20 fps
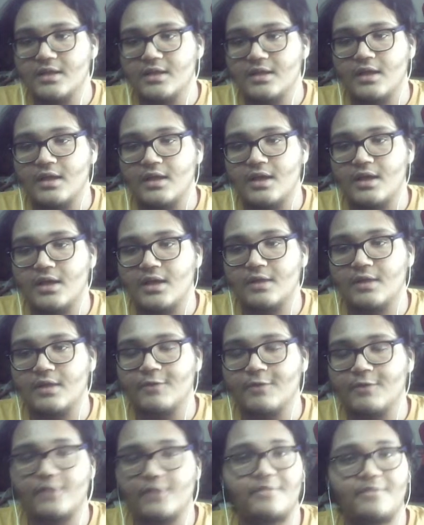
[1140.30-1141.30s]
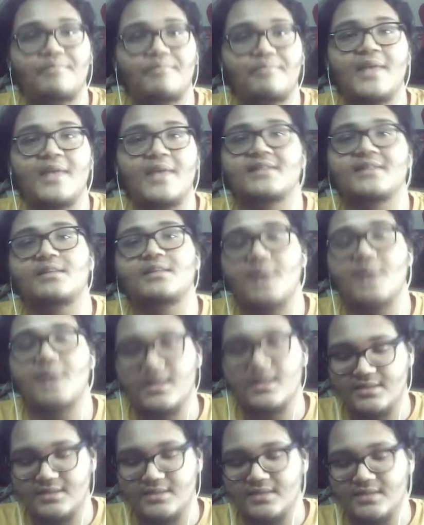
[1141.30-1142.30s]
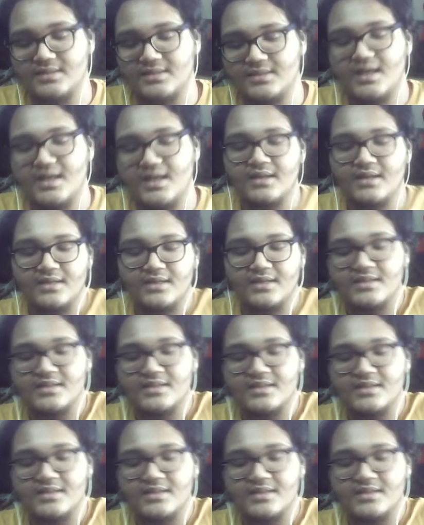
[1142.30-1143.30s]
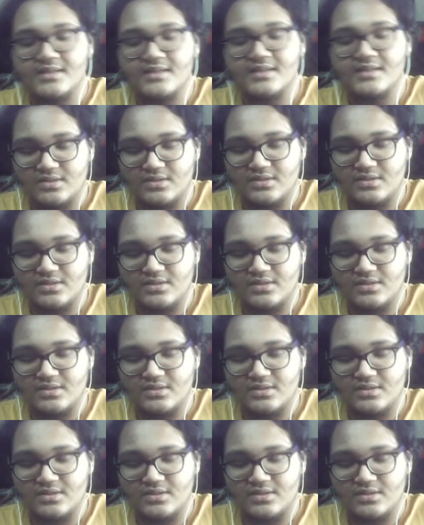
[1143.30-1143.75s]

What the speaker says: one of the best commands that's there, that is search.